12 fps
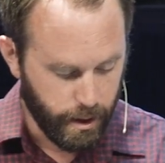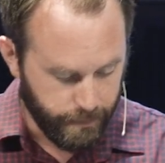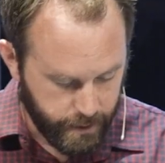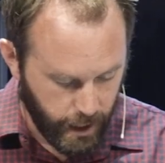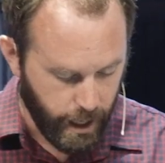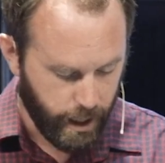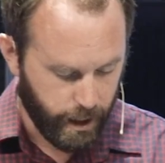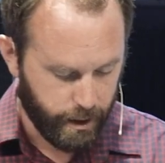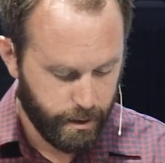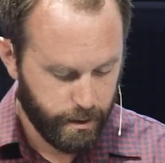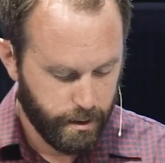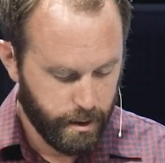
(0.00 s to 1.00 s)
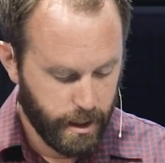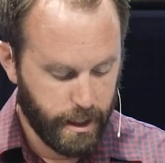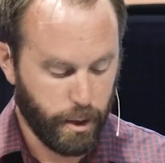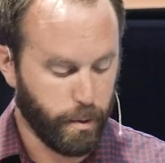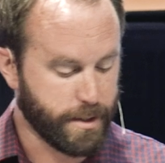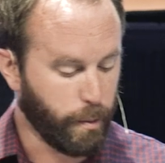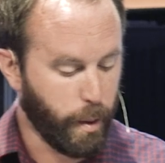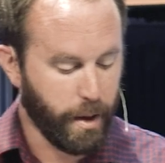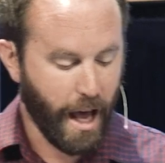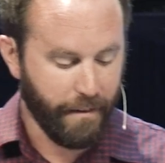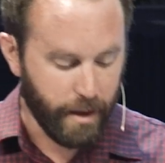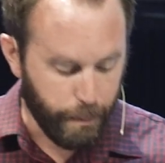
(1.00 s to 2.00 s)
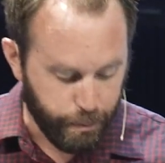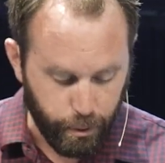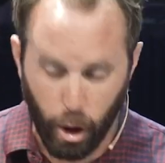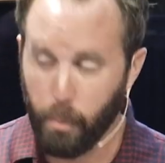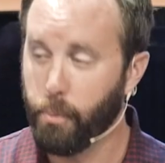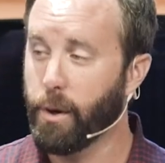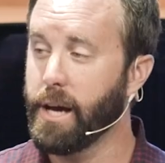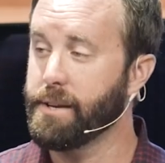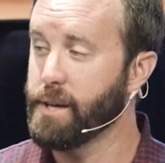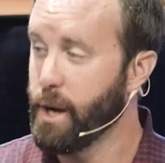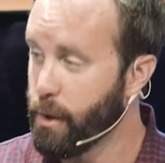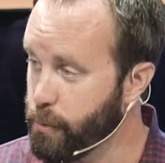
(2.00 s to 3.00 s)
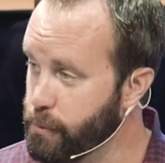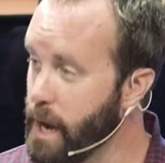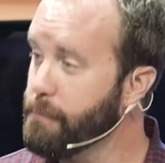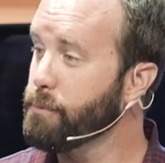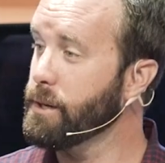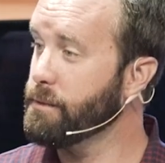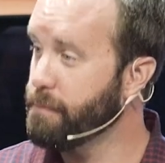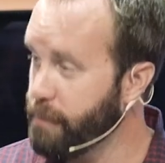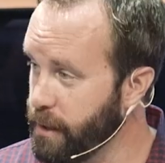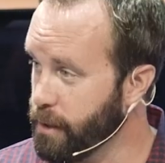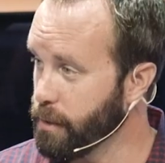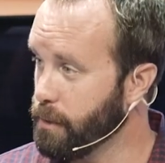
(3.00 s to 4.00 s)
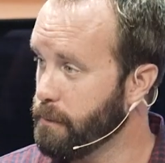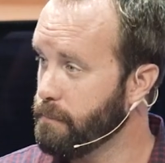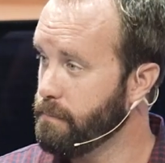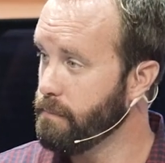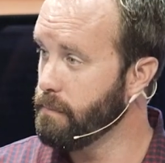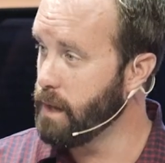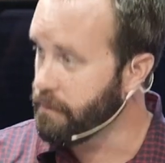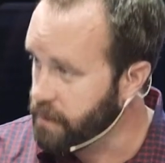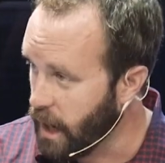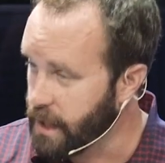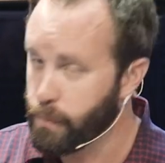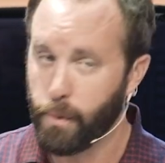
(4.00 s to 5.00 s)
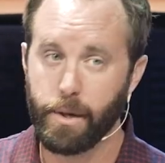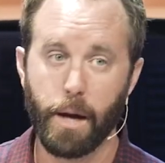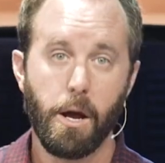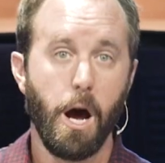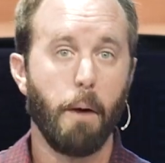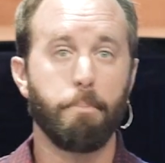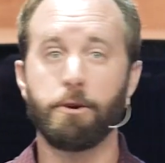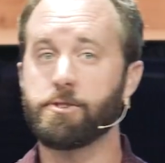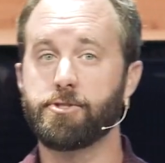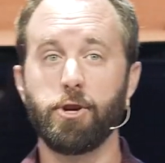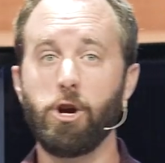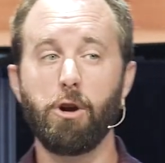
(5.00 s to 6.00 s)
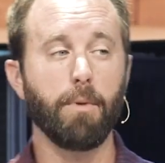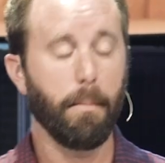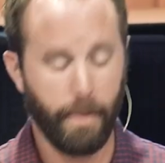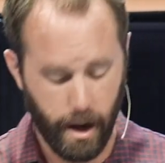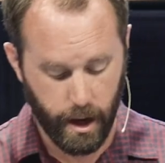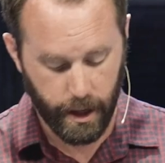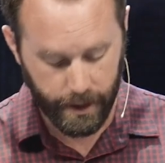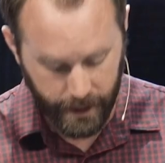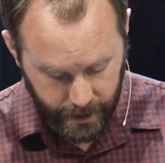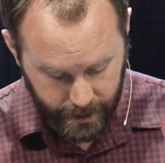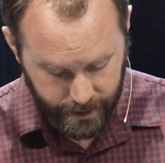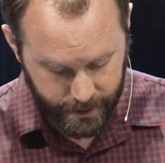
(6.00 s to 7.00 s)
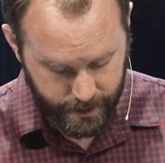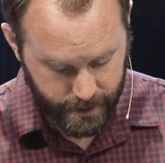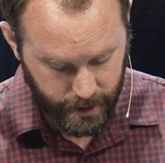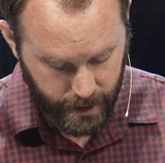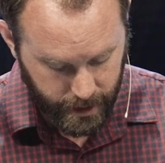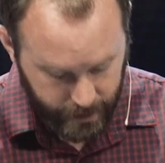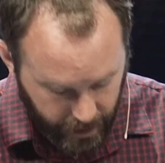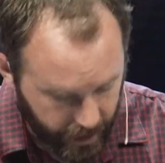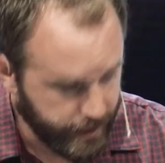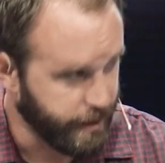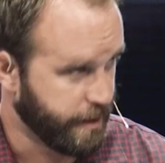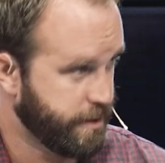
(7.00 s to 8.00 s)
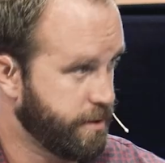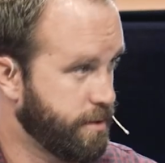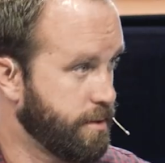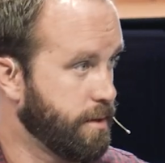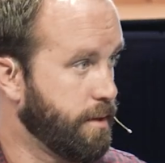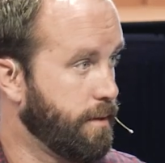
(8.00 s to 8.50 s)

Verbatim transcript: of god in other words, that we would have an appropriate, reverent fear of God, that we would not presume upon his kindness.